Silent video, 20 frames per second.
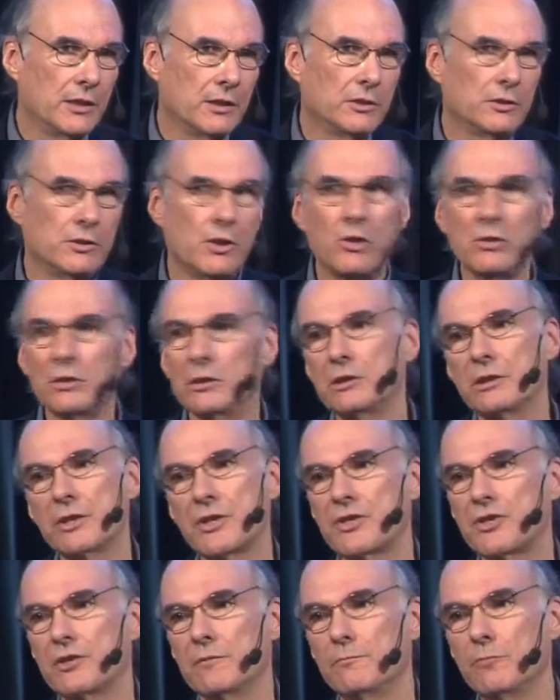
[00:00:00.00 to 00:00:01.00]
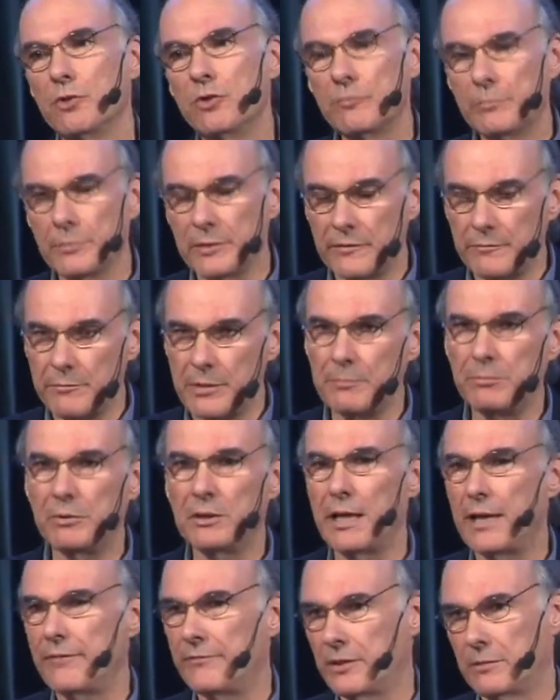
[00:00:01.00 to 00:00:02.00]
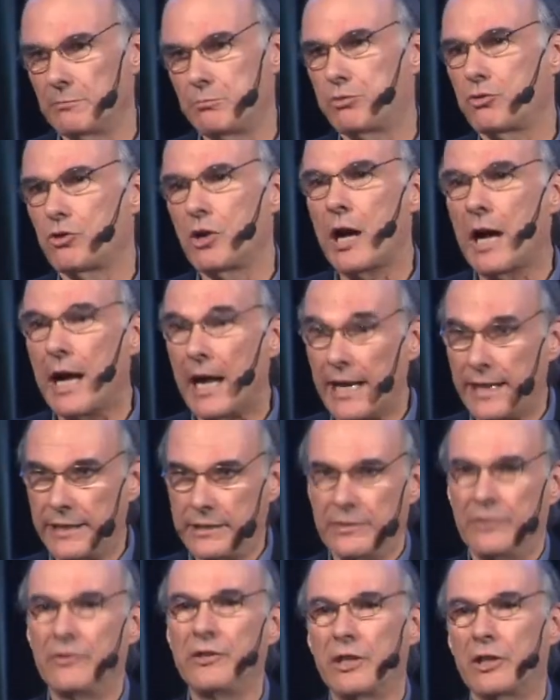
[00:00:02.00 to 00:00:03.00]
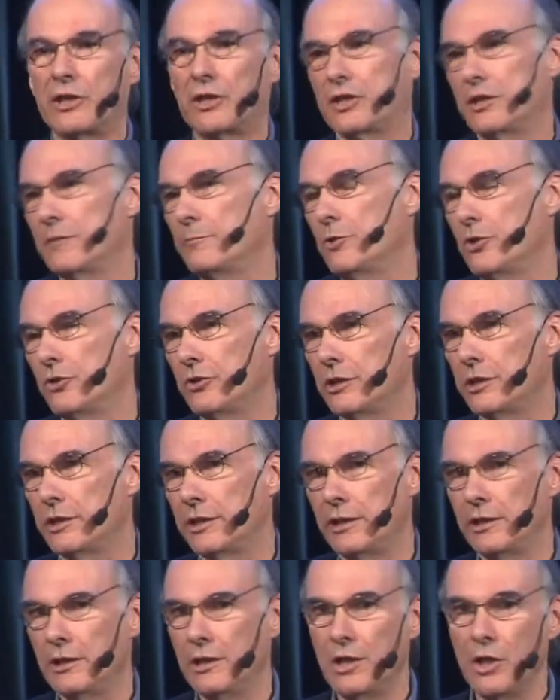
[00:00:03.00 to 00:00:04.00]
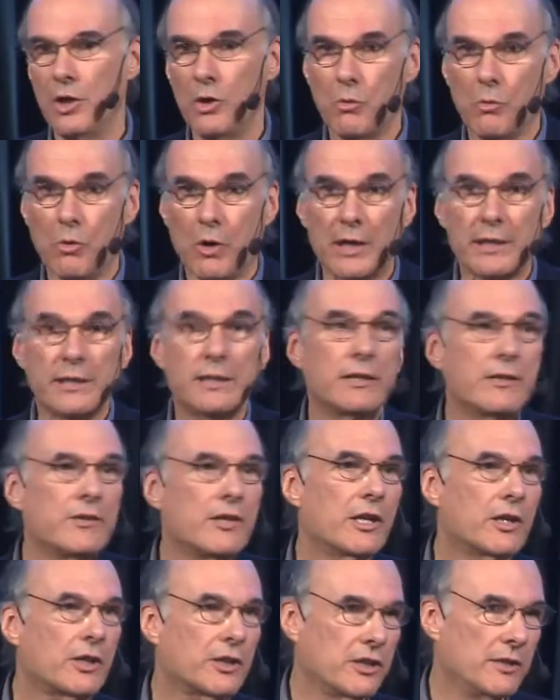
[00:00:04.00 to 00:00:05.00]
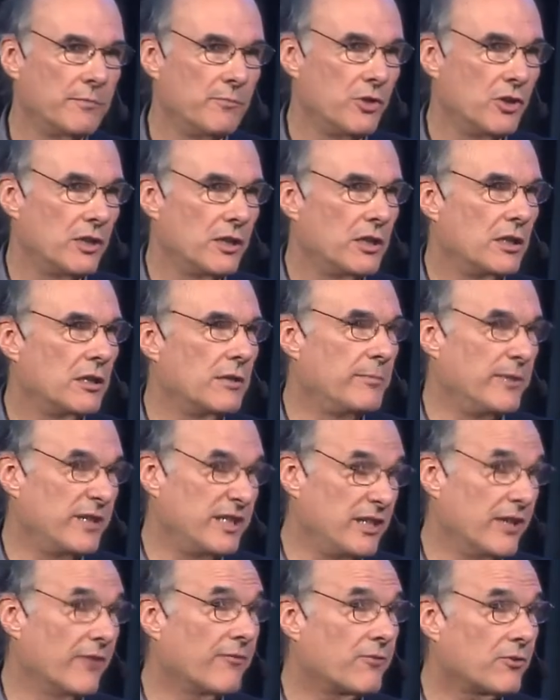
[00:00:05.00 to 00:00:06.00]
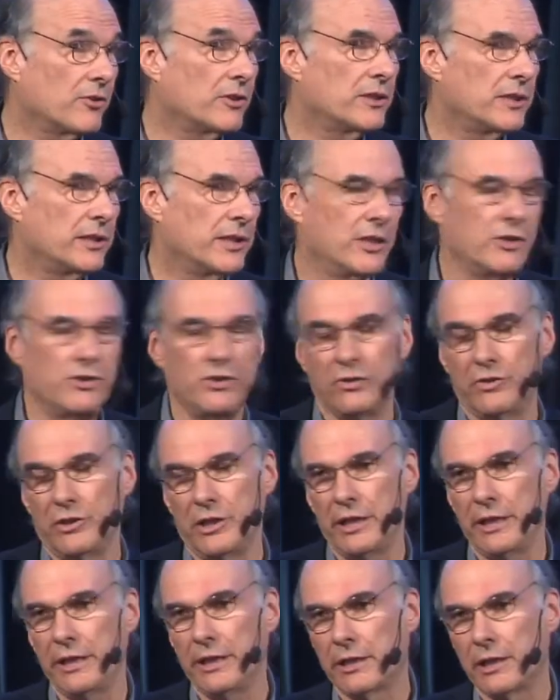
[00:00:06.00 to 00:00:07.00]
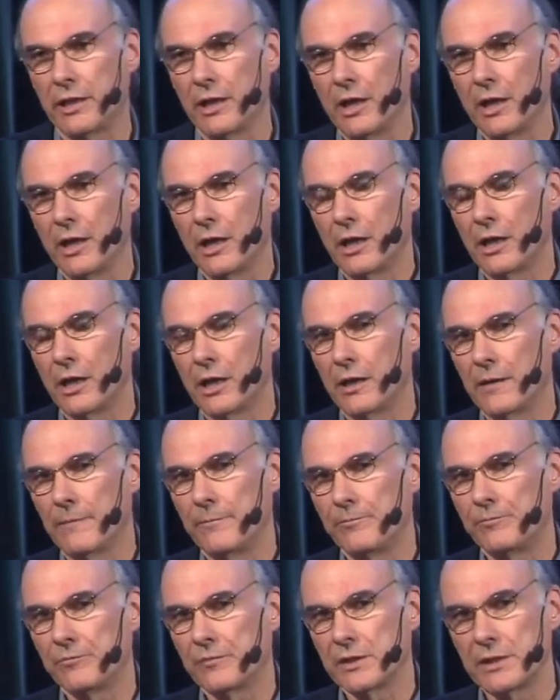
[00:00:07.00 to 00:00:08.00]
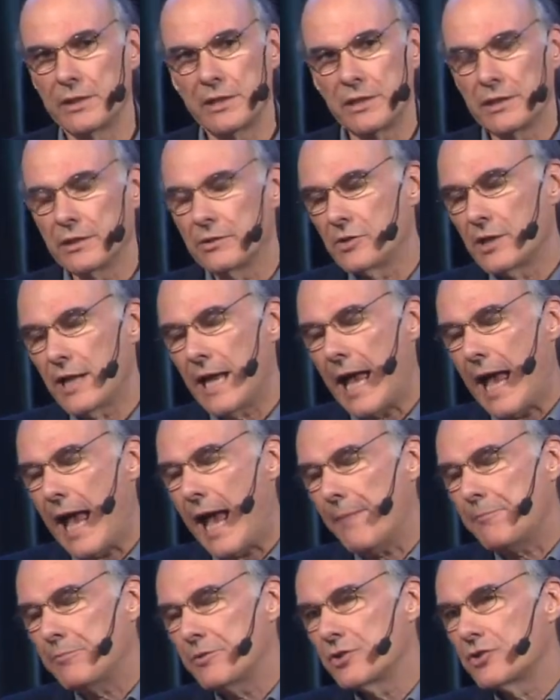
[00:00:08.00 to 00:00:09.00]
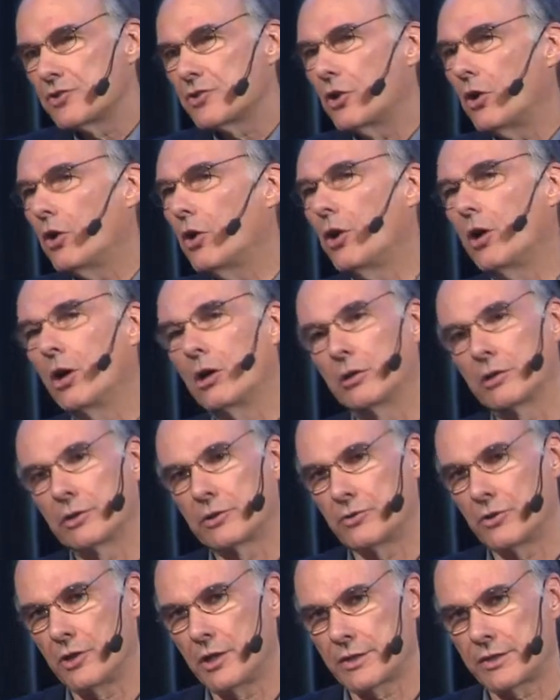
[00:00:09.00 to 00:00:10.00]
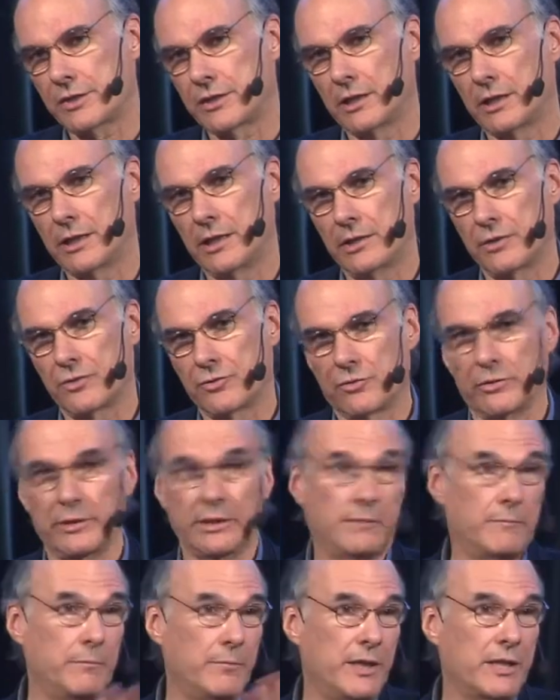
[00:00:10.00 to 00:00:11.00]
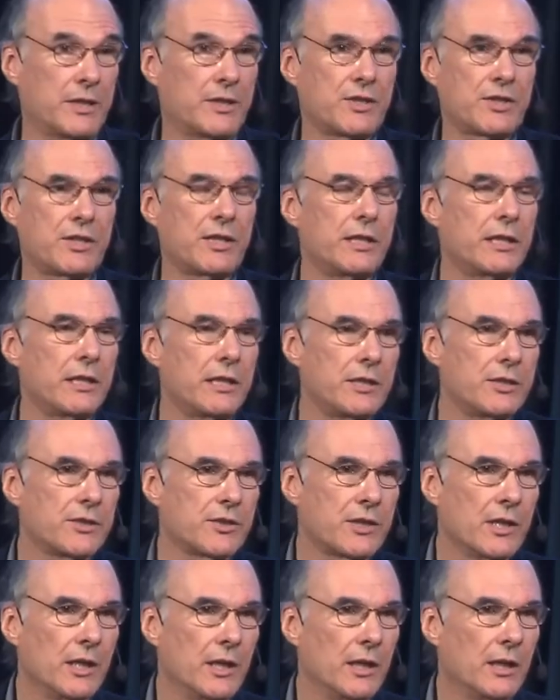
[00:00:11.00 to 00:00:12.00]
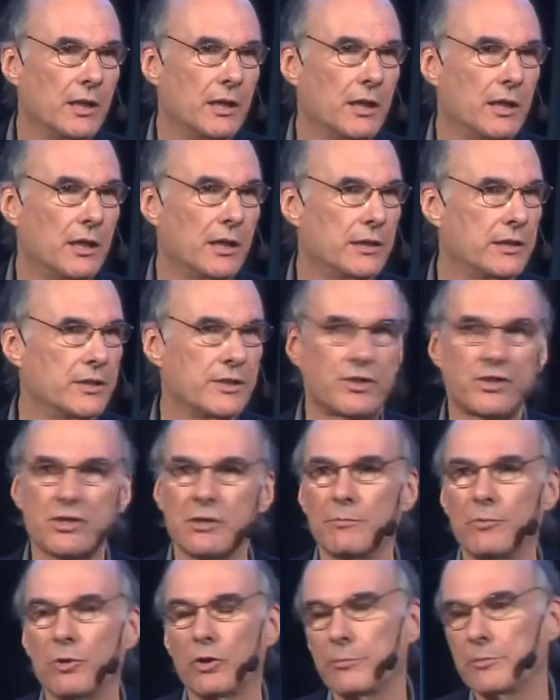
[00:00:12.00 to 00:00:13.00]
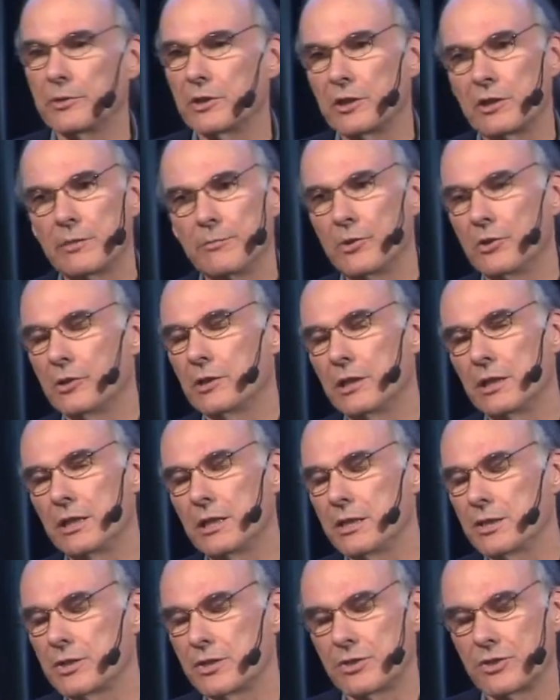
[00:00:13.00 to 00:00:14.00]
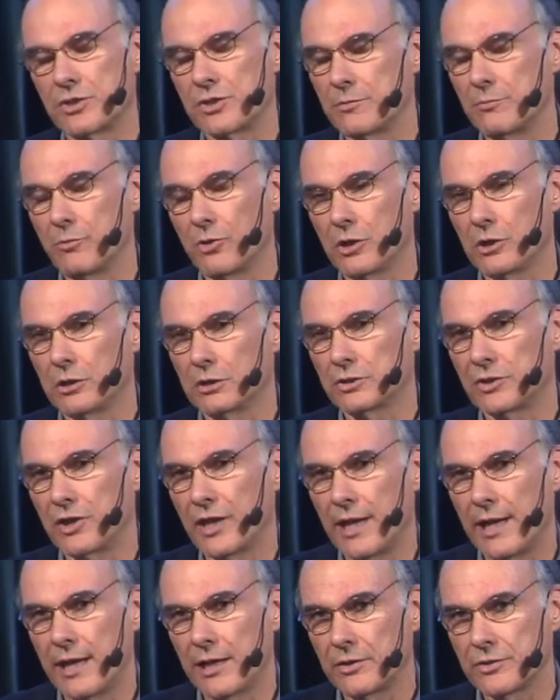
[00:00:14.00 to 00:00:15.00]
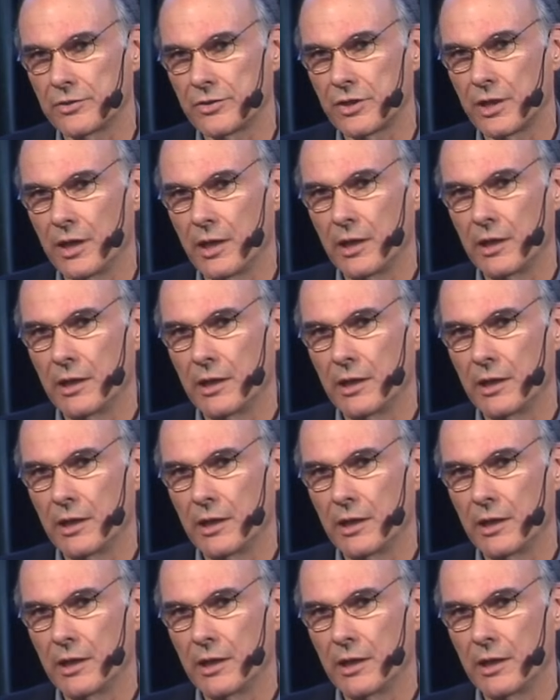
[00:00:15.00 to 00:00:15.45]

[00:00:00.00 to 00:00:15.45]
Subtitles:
localism movement, people having pride in their community, wanting their community to be different and unique, happens all across the country, in big cities, in suburban communities, in small towns.